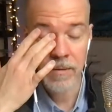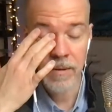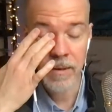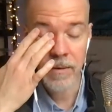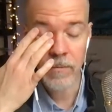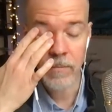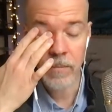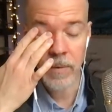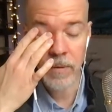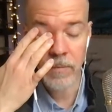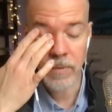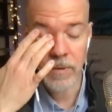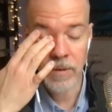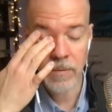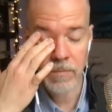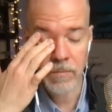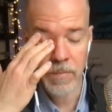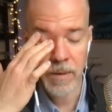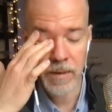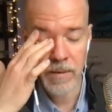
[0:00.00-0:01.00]
I
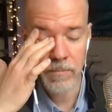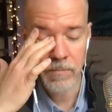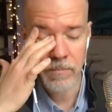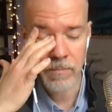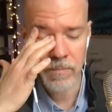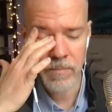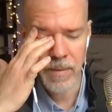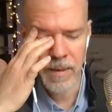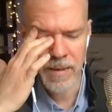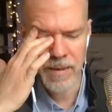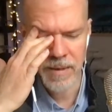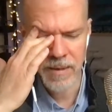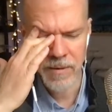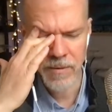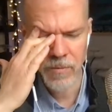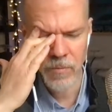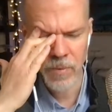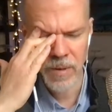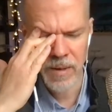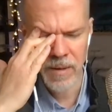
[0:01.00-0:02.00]

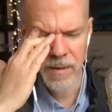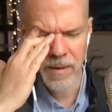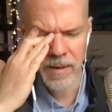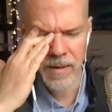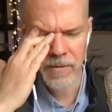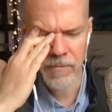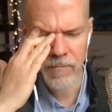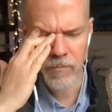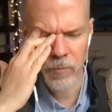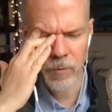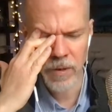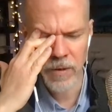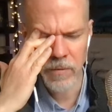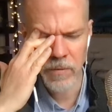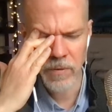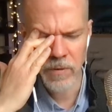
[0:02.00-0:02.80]
didn't read a lot of real